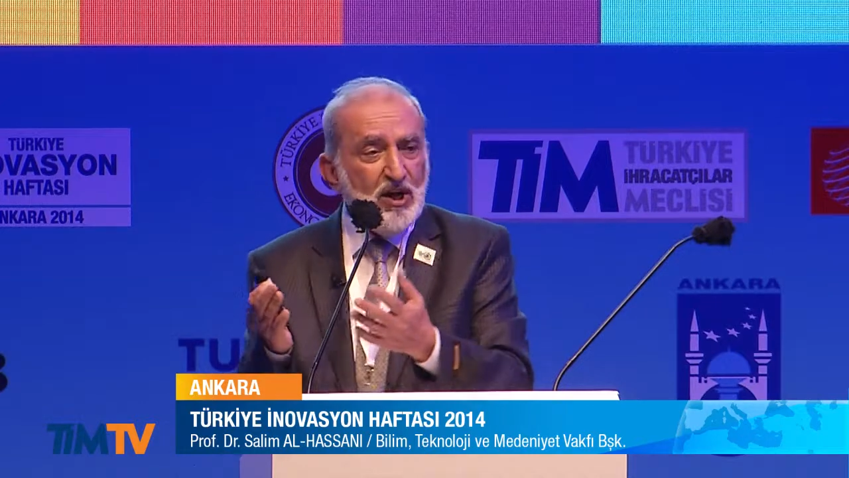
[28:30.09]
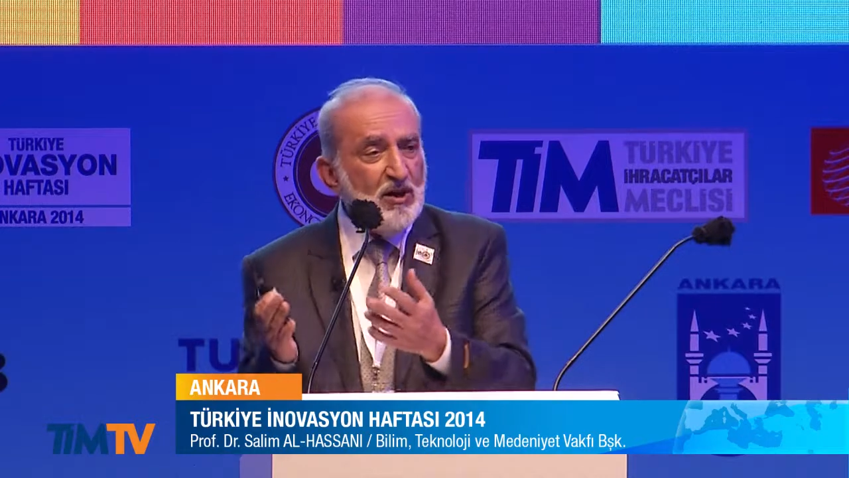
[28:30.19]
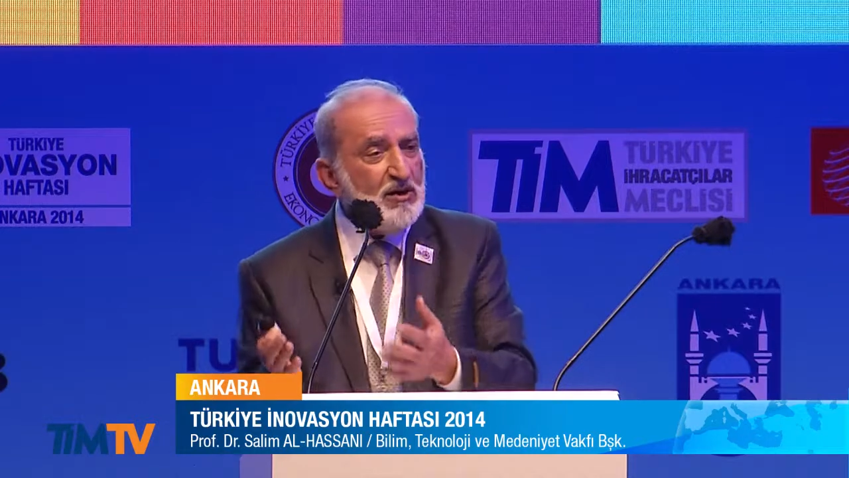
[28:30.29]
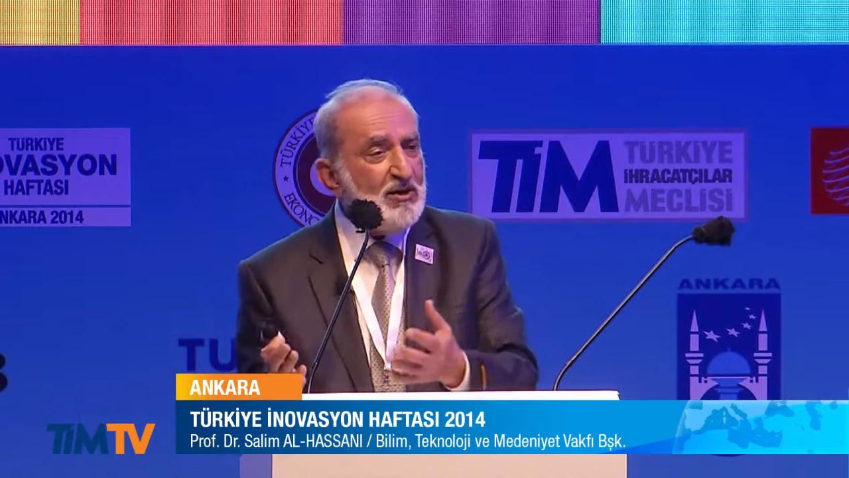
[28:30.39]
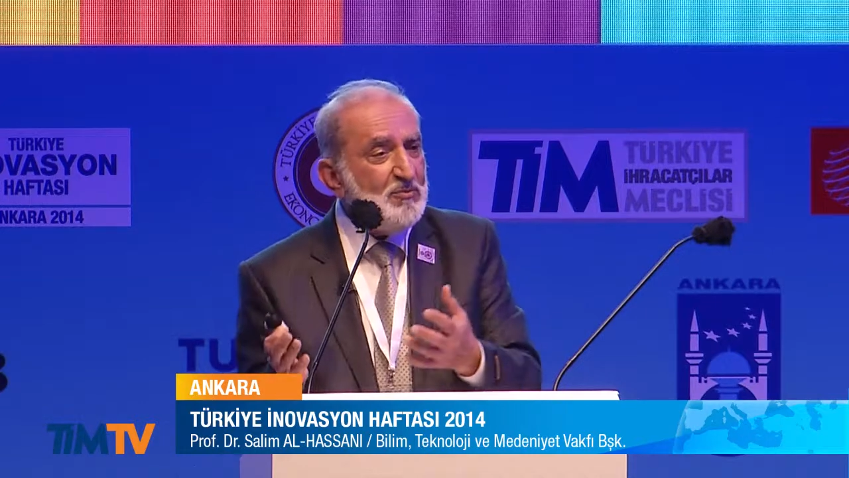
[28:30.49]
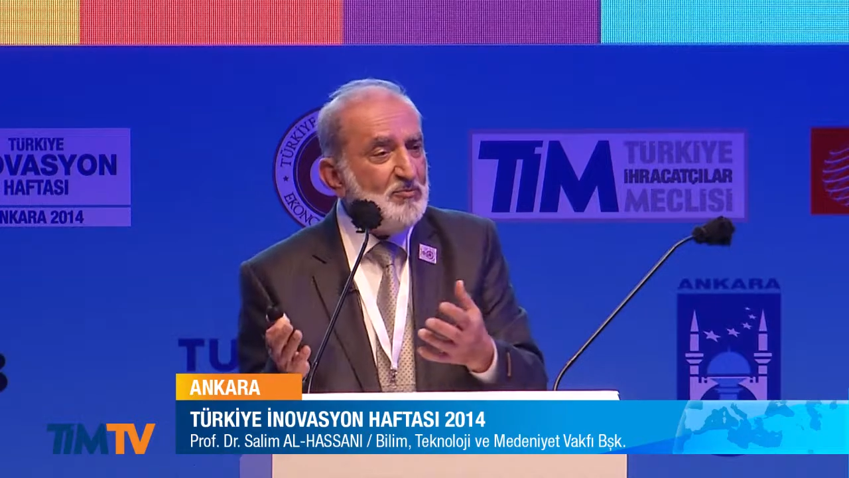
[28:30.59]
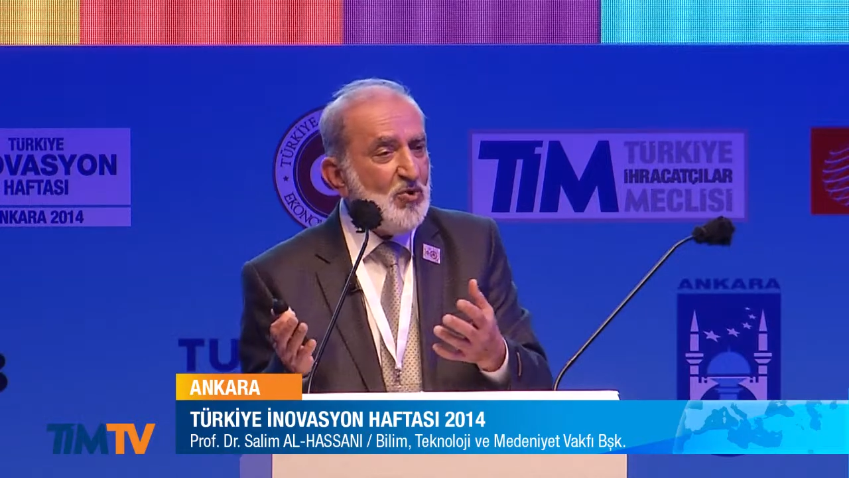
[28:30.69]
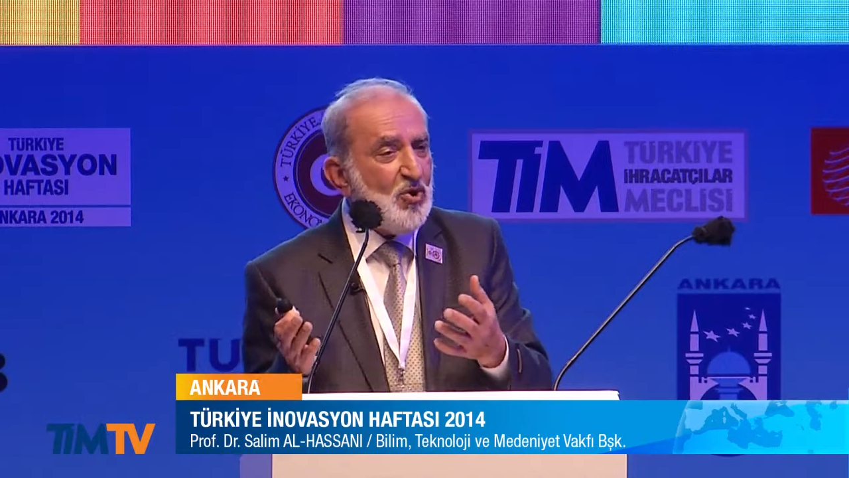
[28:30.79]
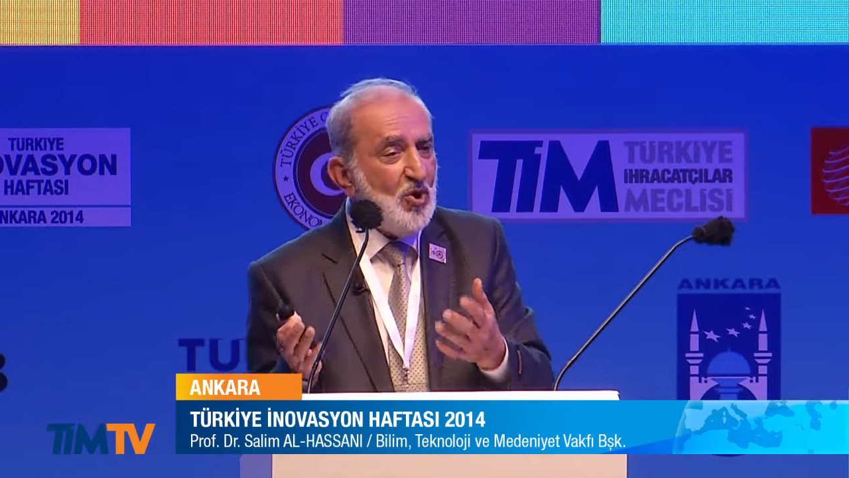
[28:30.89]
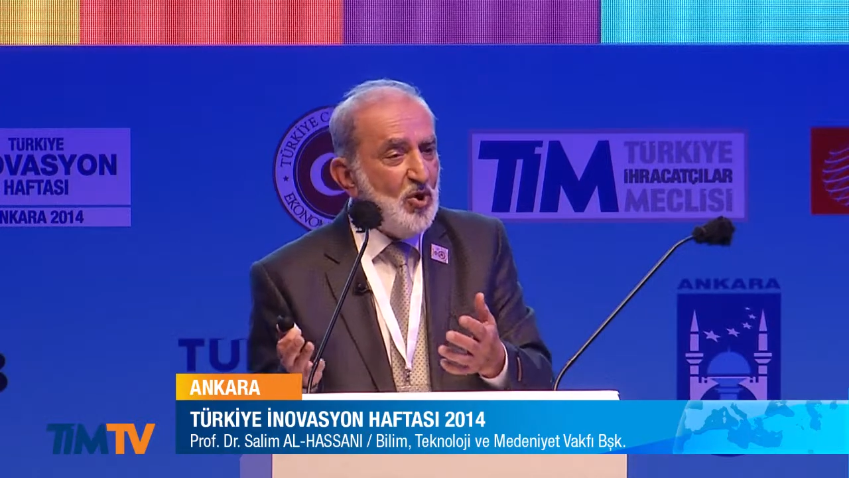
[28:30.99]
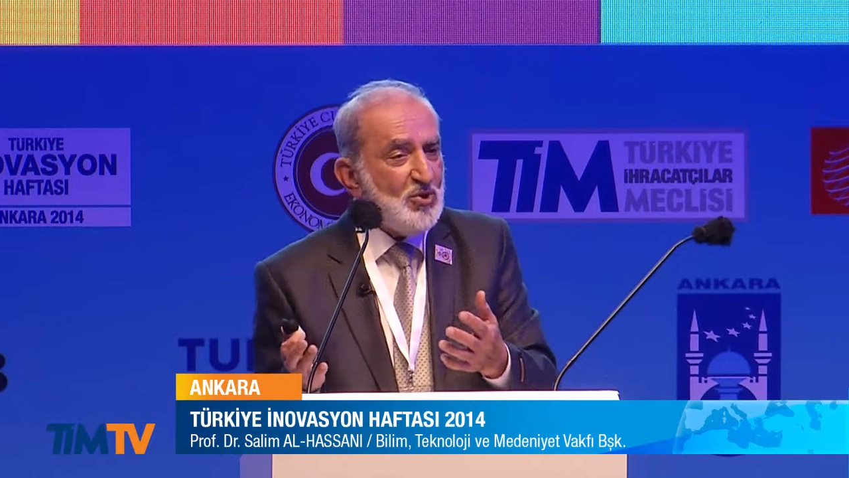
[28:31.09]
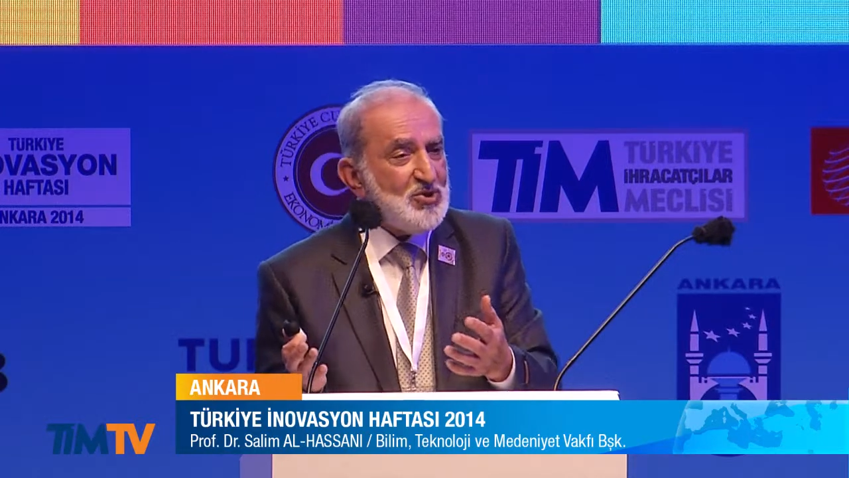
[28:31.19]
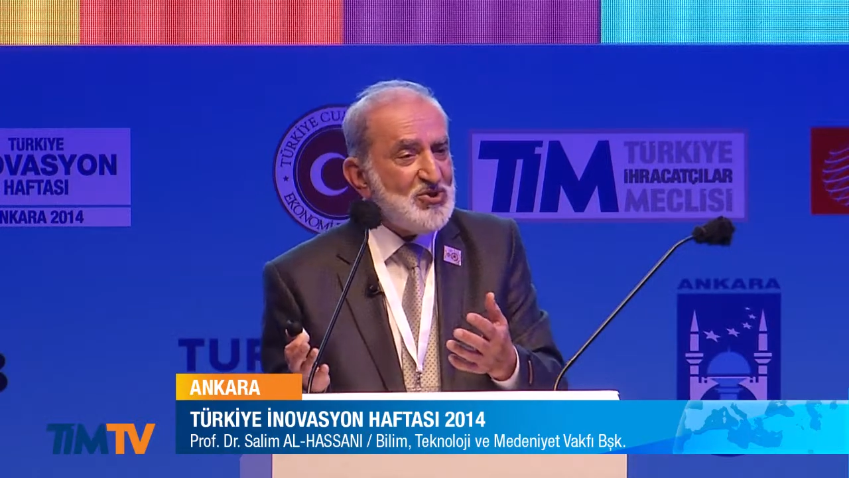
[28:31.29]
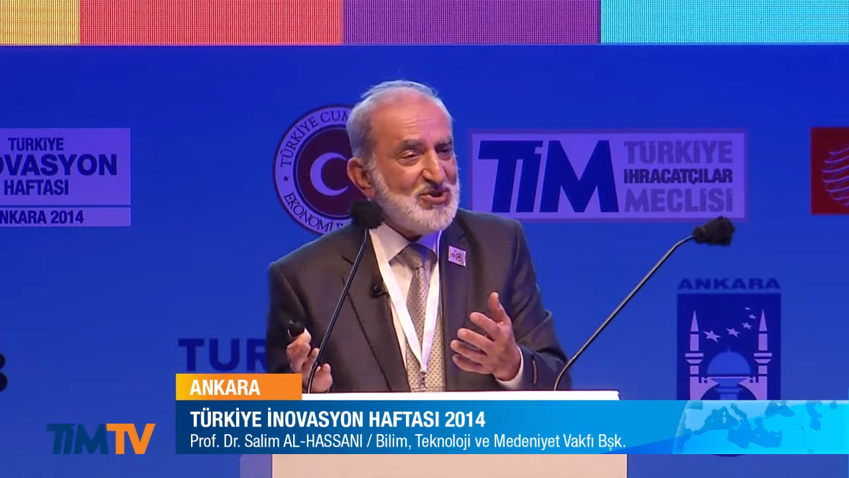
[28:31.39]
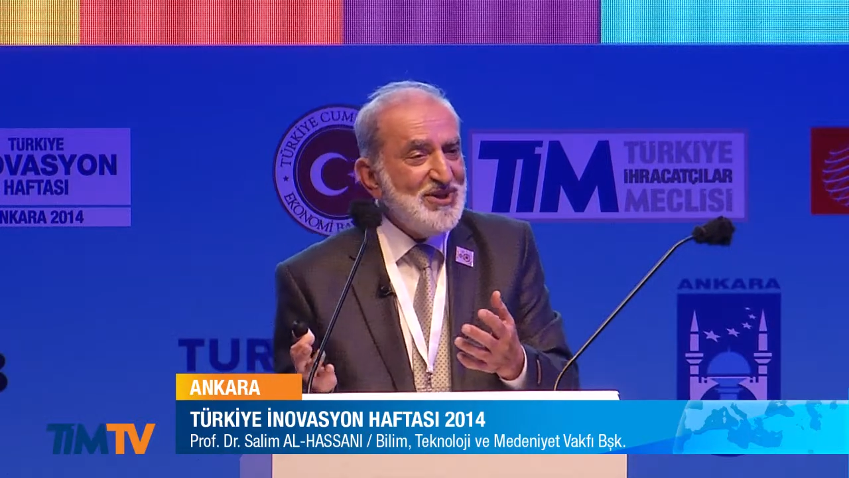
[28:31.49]
alarm
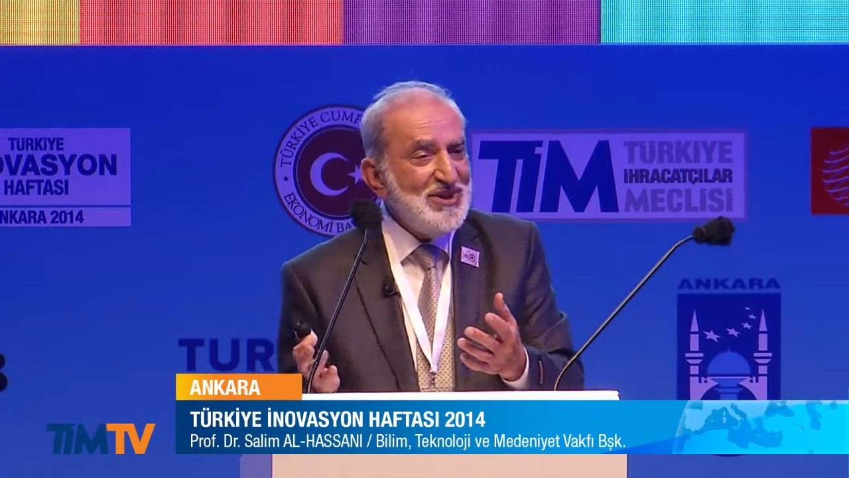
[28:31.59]
clocks